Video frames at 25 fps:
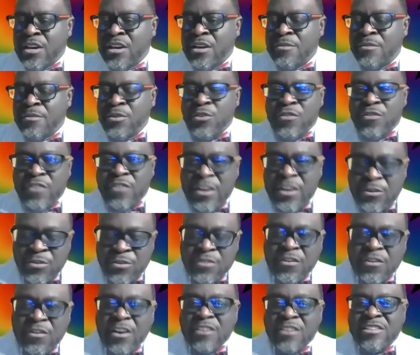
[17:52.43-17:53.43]
new features,
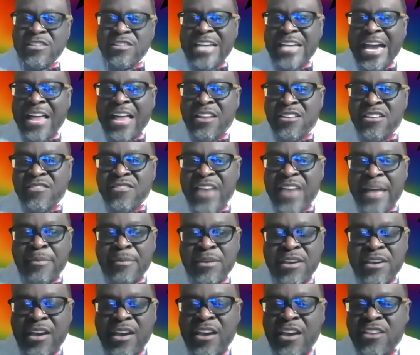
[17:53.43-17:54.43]
functionality of
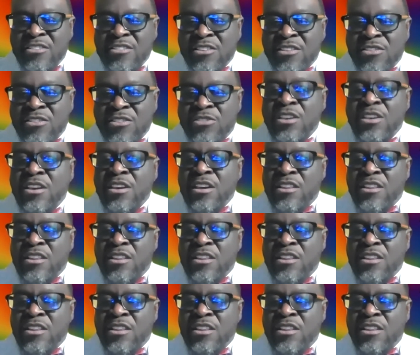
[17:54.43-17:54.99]
applications.